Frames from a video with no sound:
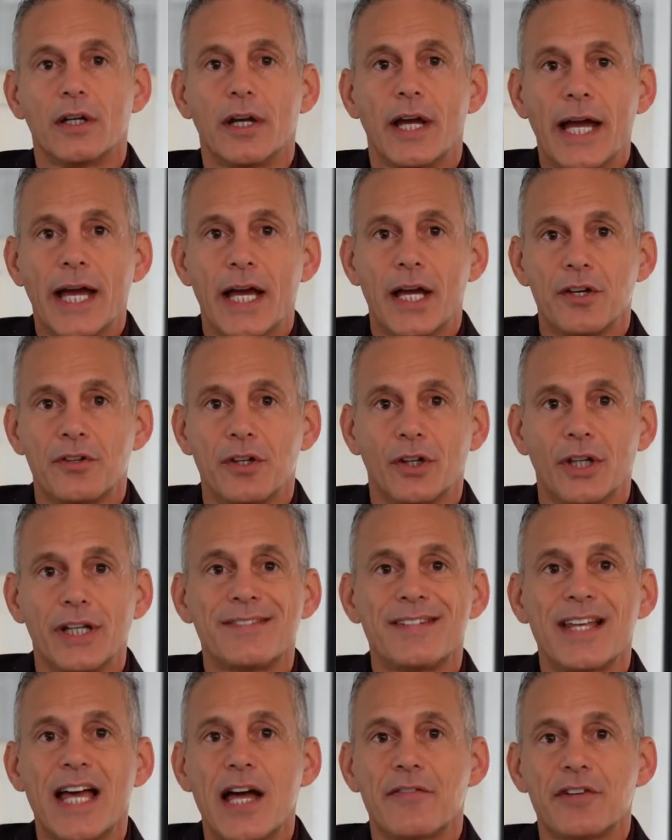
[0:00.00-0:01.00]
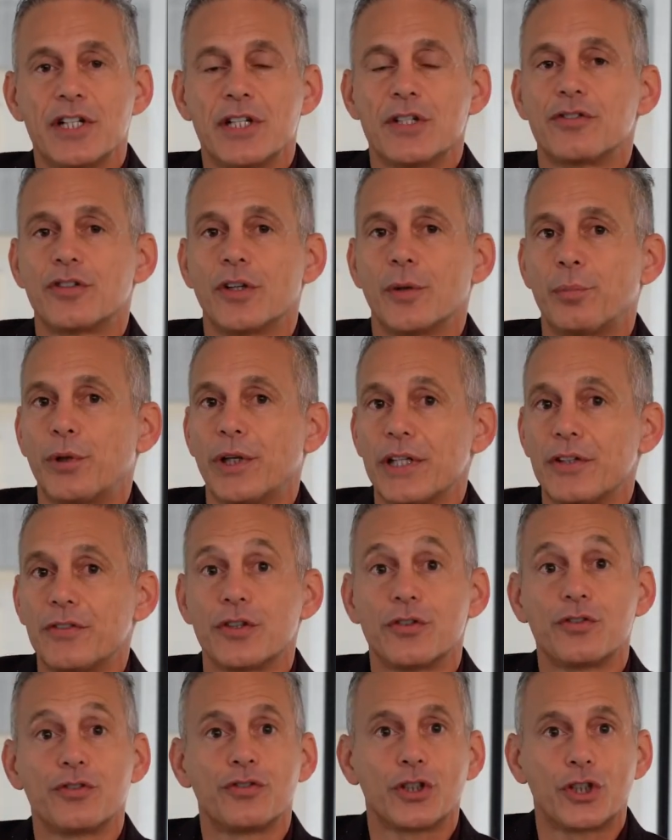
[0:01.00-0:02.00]
and let's have it in some
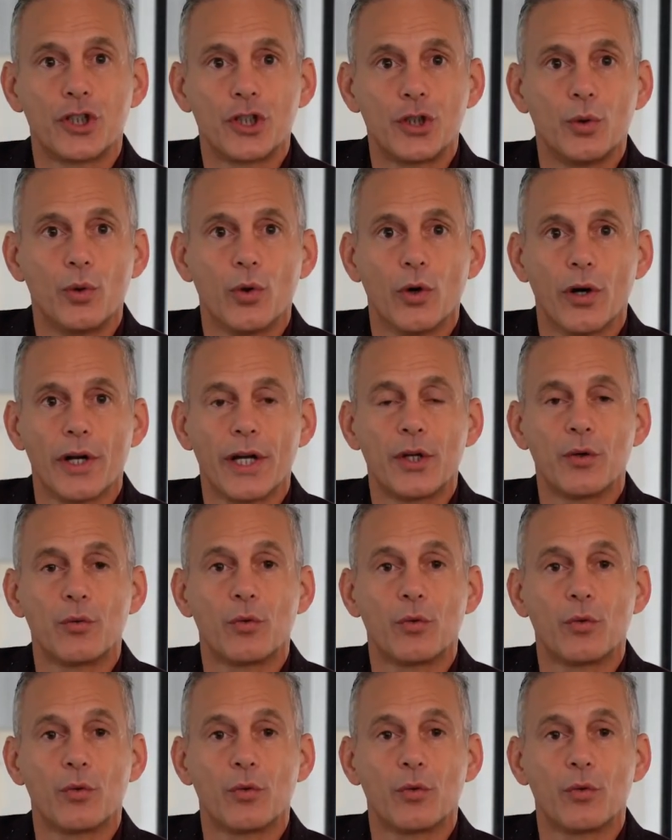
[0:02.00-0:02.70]
place that's secure and